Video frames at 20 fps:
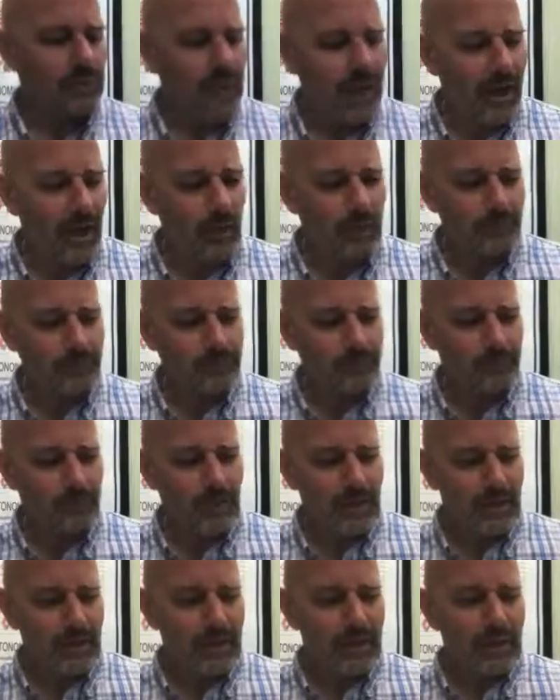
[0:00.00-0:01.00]
Now,
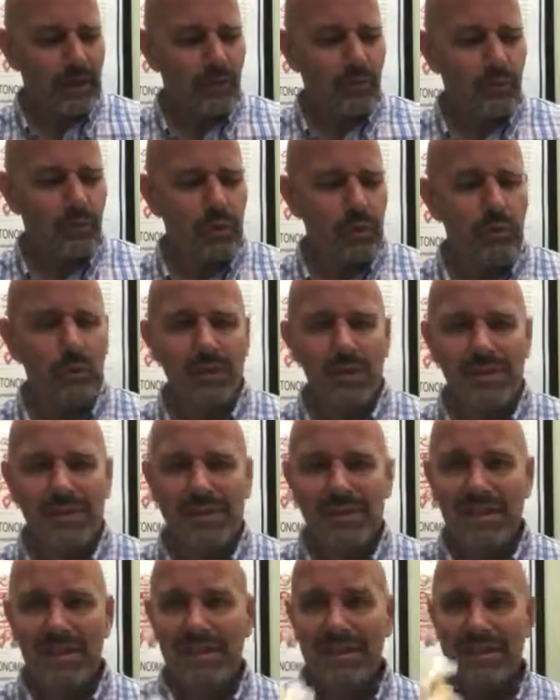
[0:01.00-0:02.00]
if we were to
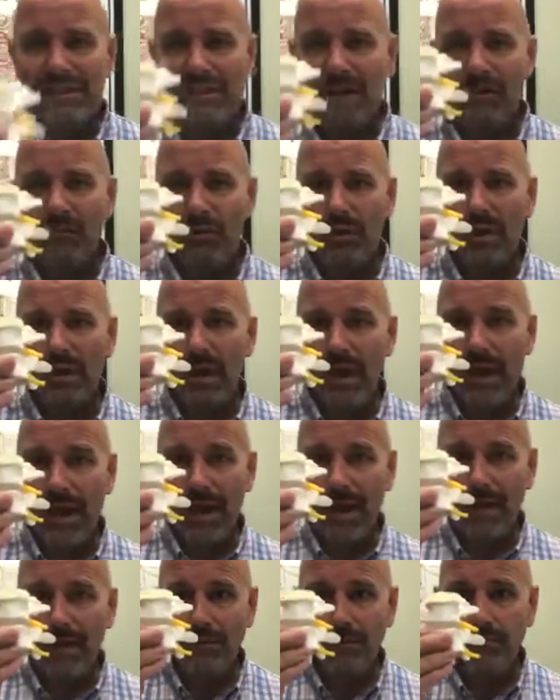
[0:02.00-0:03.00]
see this every
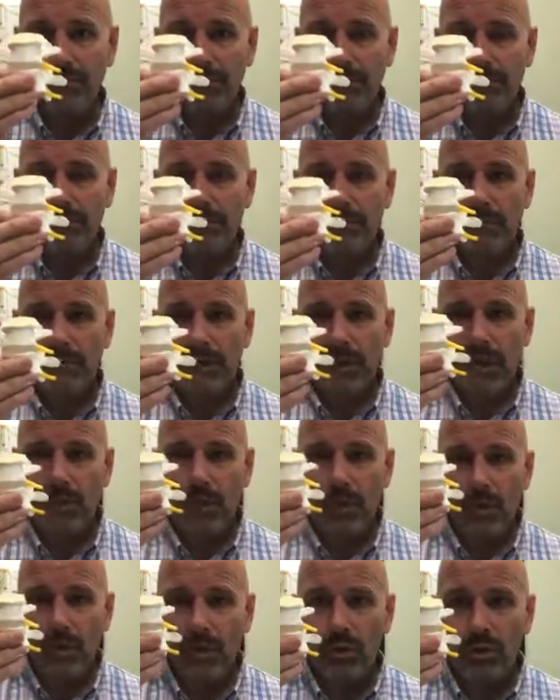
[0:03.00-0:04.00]
day, okay,
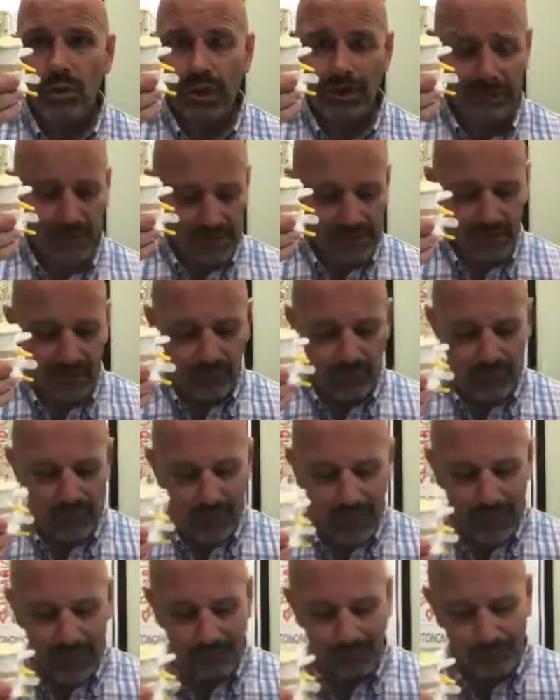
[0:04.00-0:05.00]
we were to look at this every
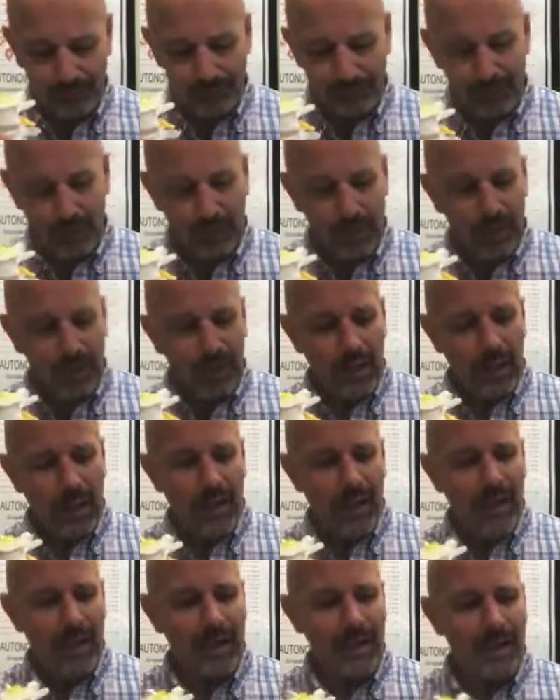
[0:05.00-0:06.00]
day,
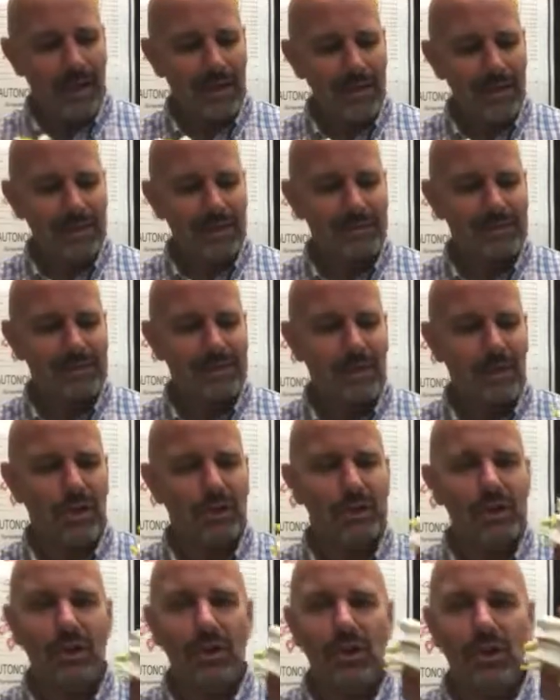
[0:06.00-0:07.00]
and it
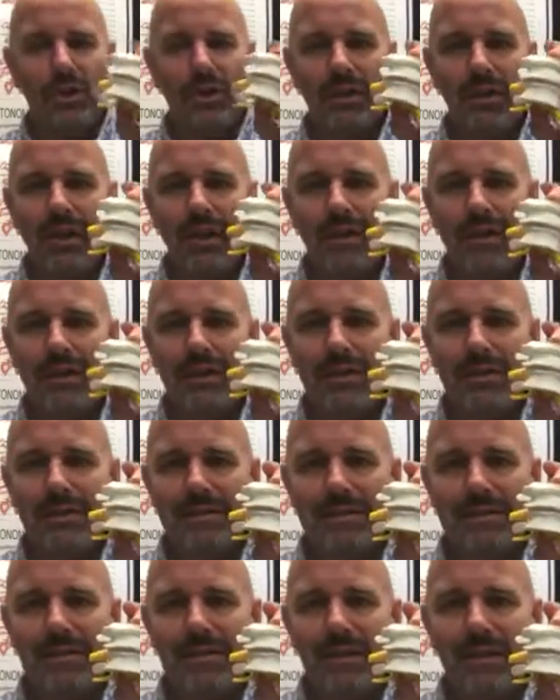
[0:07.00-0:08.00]
started to look like
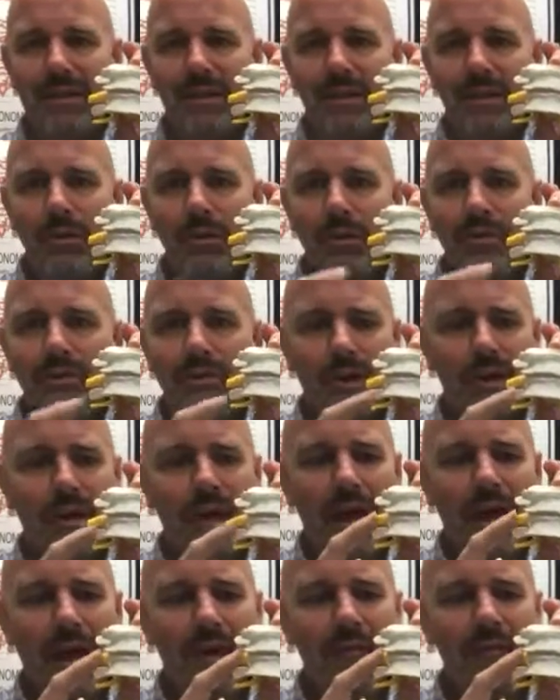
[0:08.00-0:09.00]
this. We started
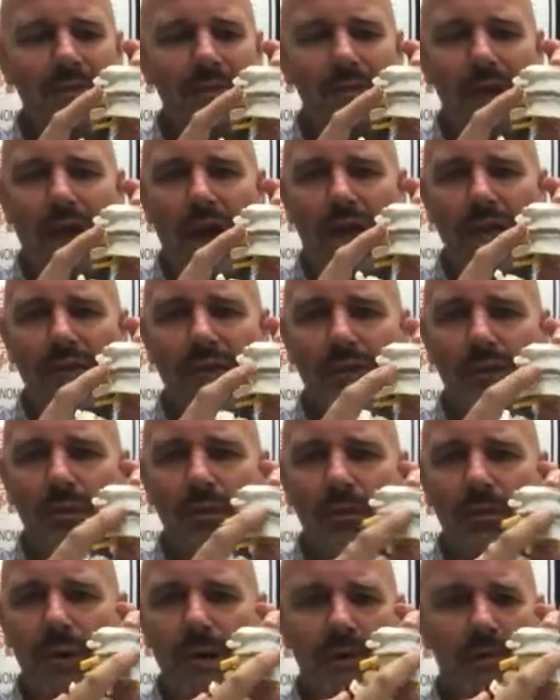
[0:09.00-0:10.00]
to have these
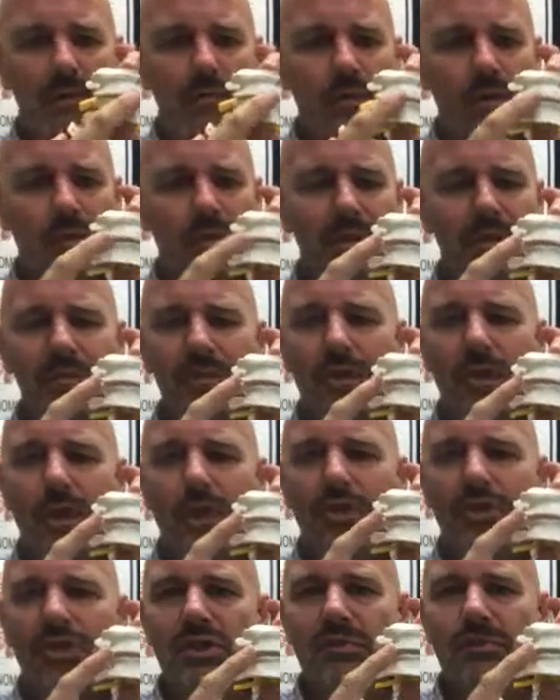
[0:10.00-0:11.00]
osteophytes forming. These are
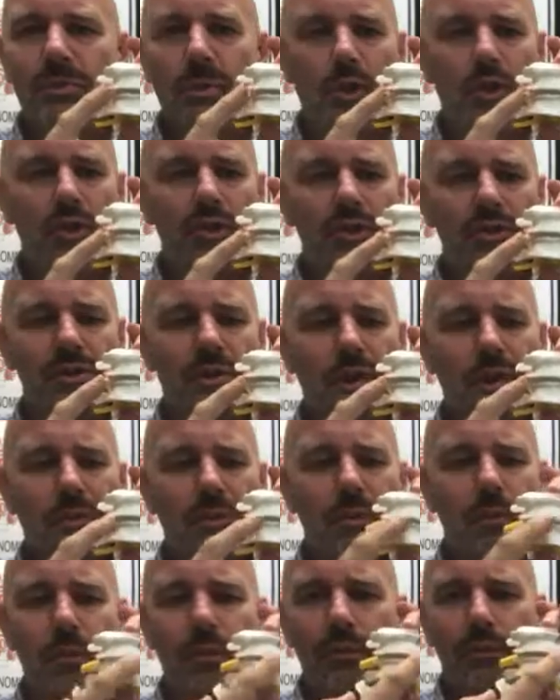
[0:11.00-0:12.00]
called spurs. A lot of
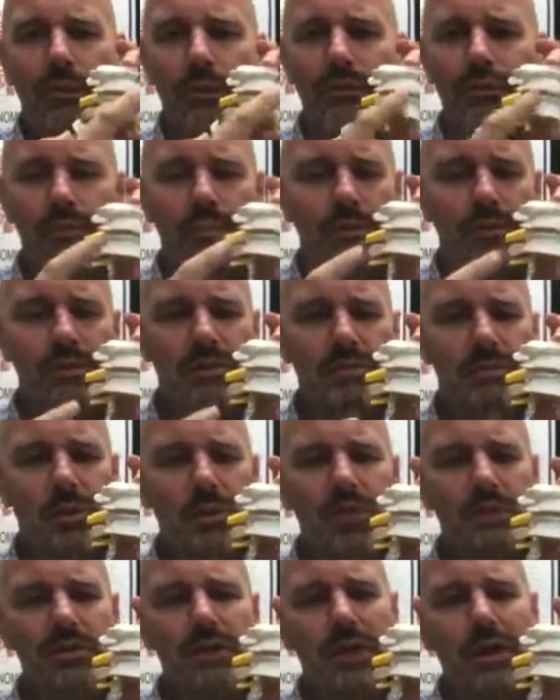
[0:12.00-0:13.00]
people refer to them as
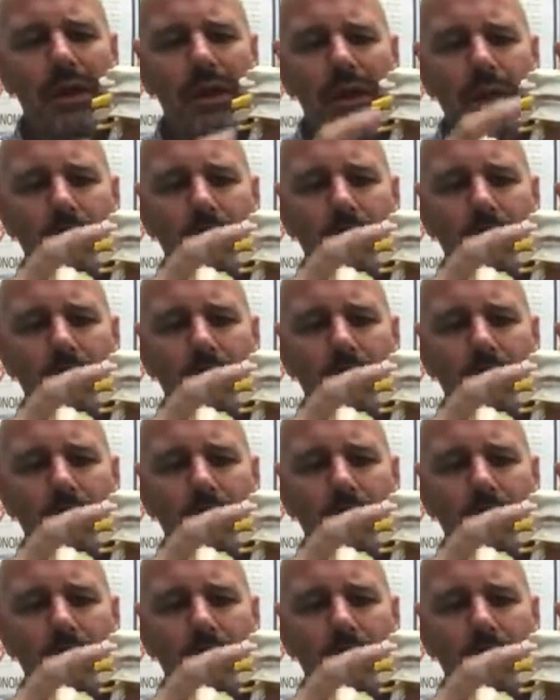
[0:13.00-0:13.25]
spurs.